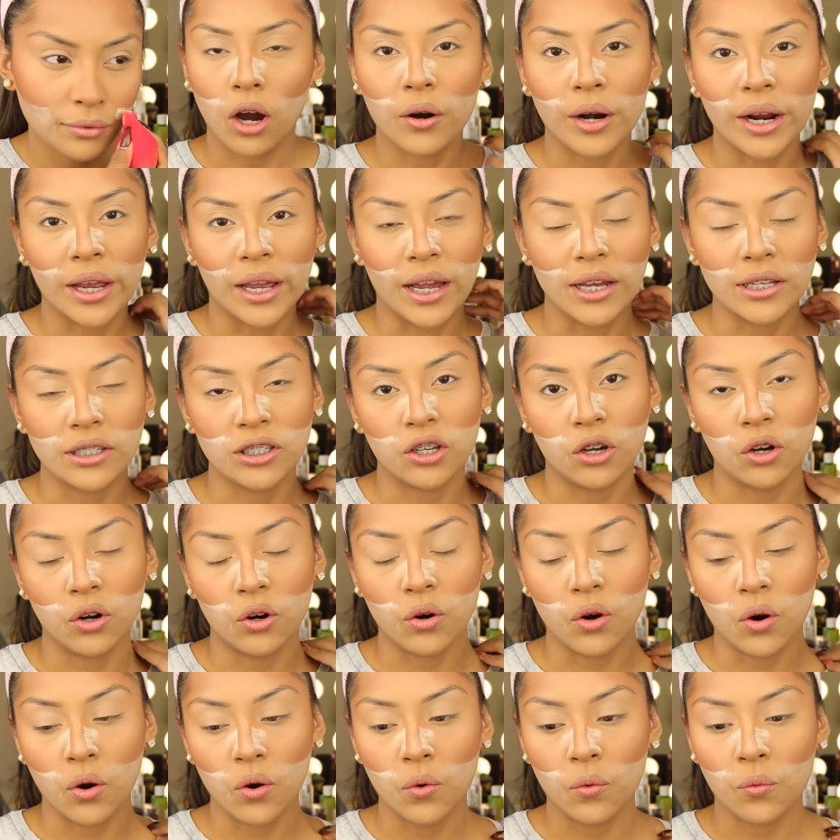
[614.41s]
Alright guys,
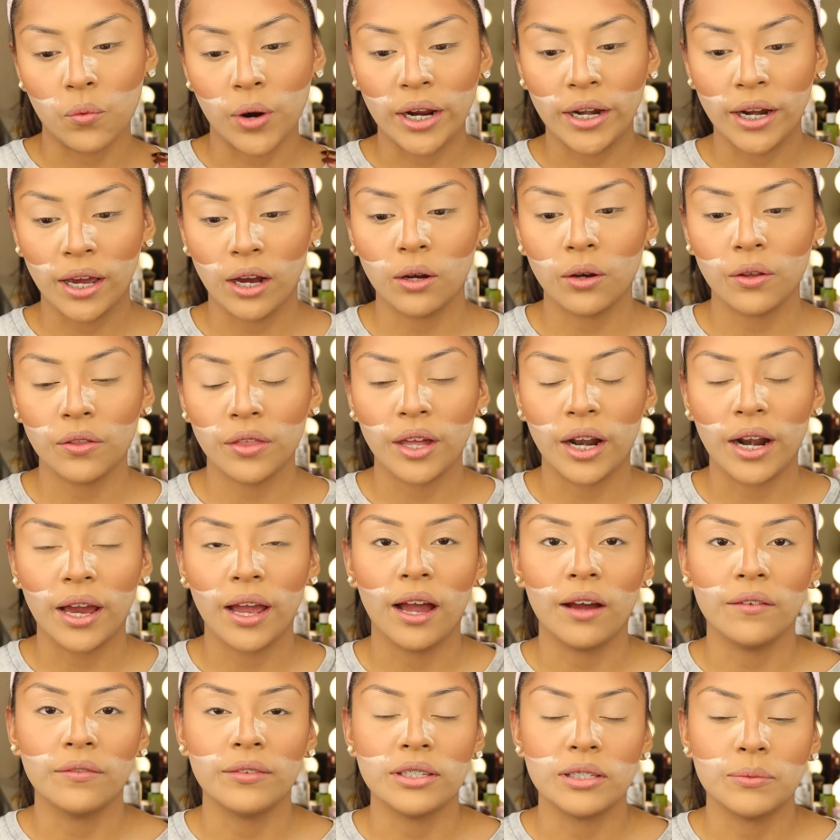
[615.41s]
so right now that I
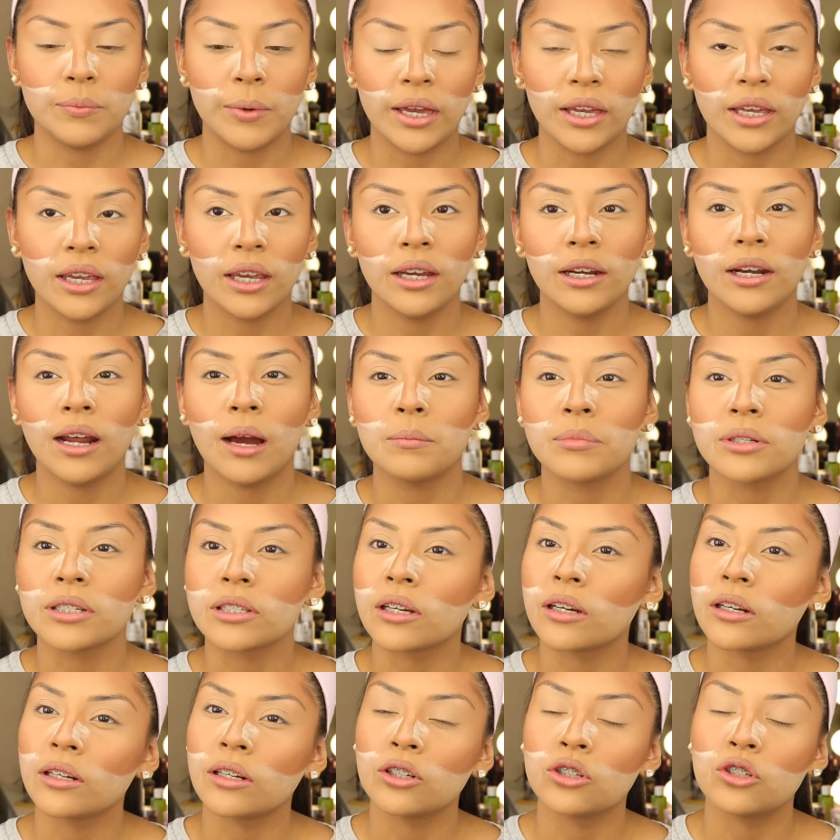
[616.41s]
have this baking, I'm
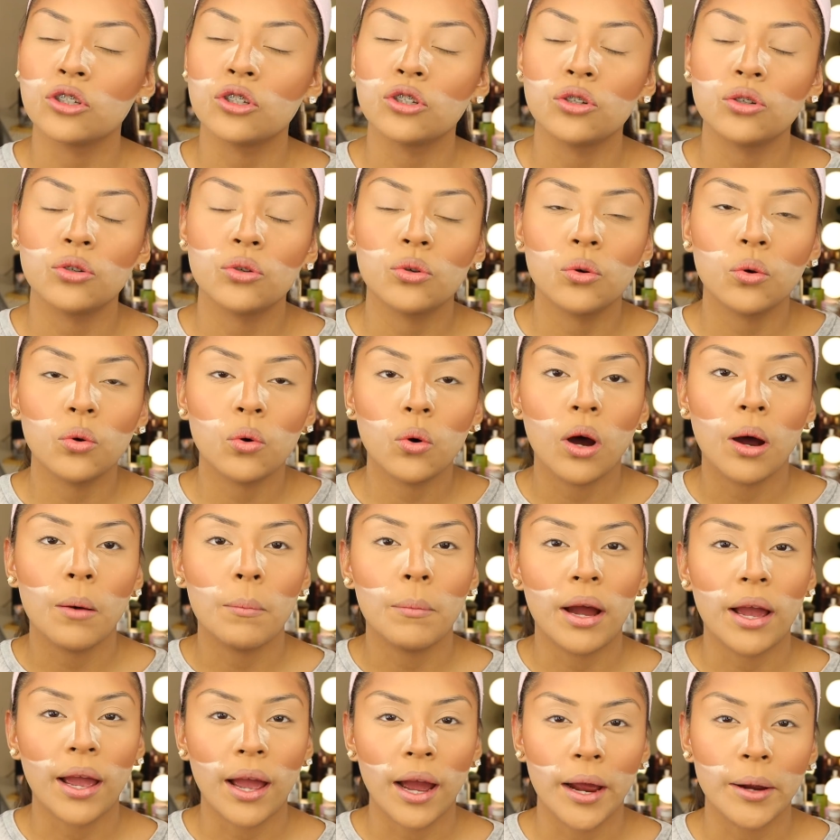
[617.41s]
just gonna do
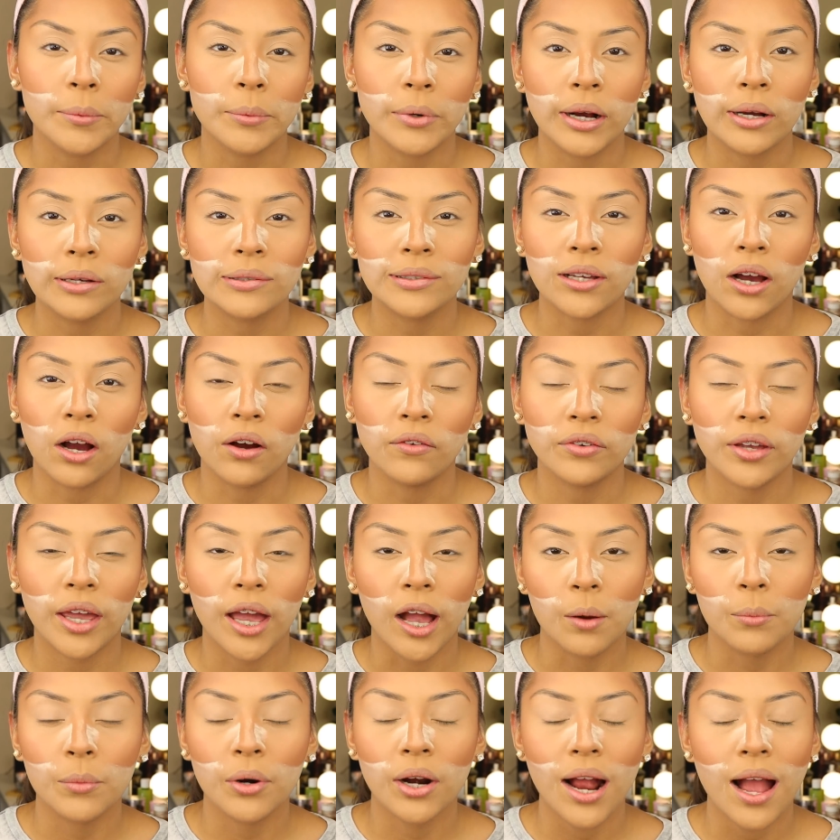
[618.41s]
my eyebrows off
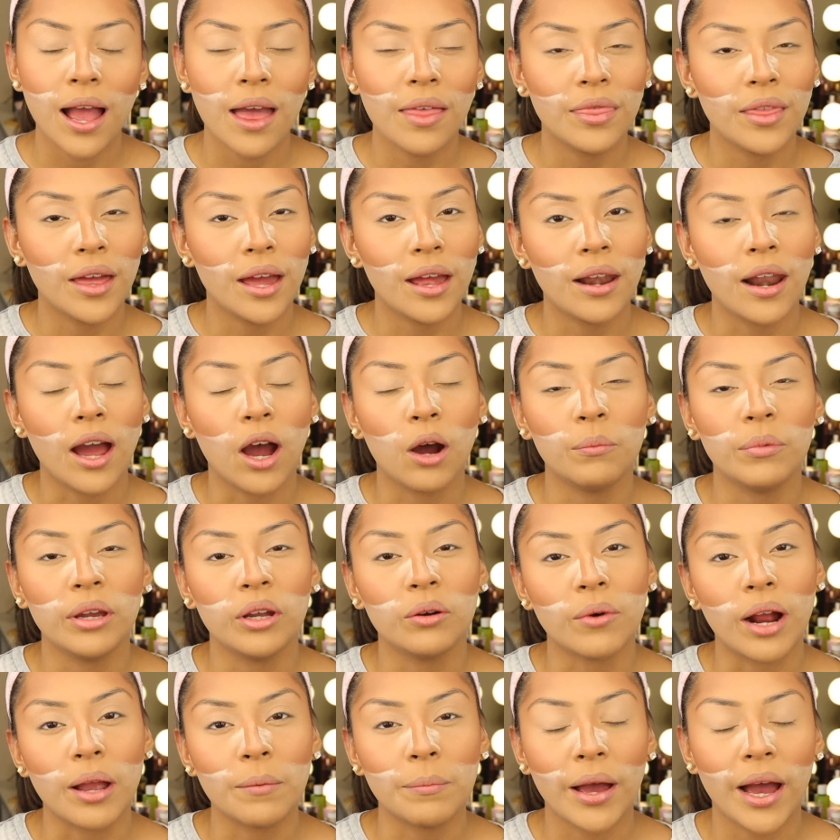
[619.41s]
camera and then I'll
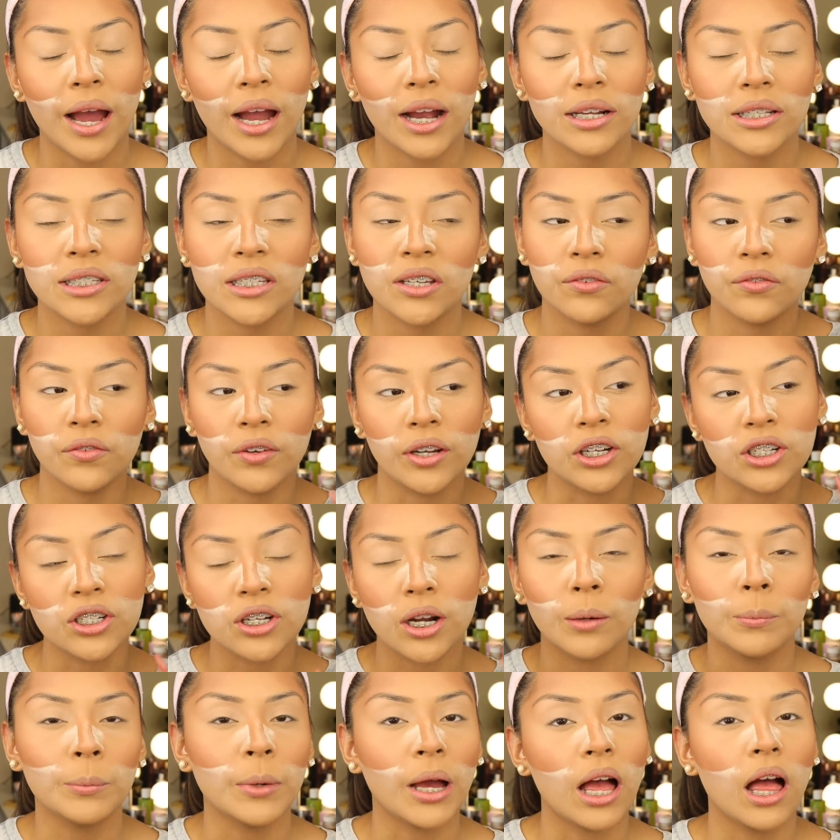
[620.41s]
be right back to finish
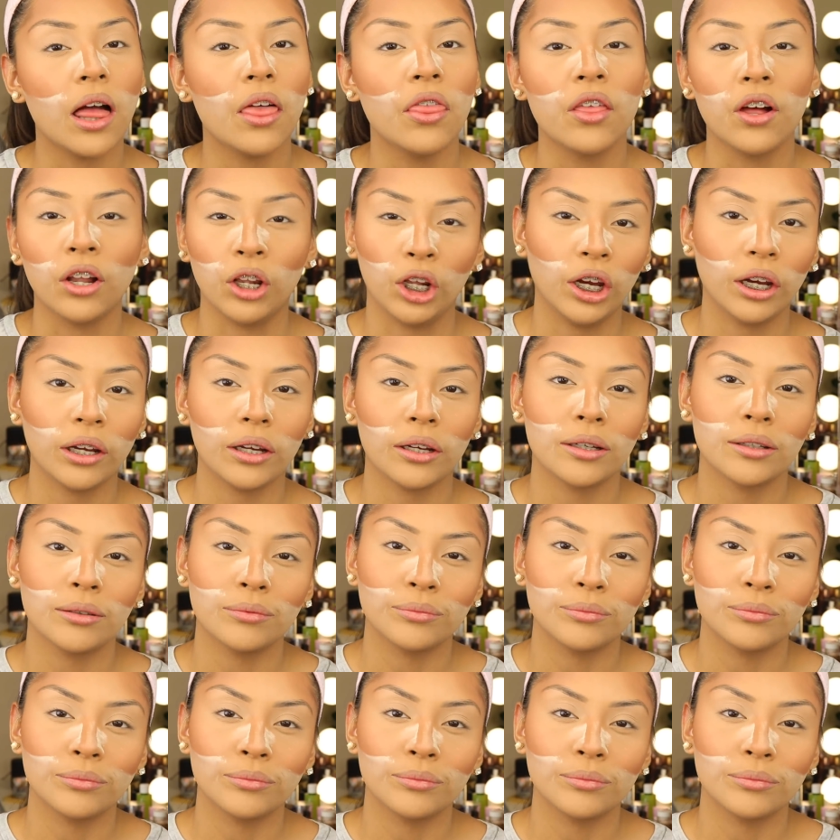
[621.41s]
up the look.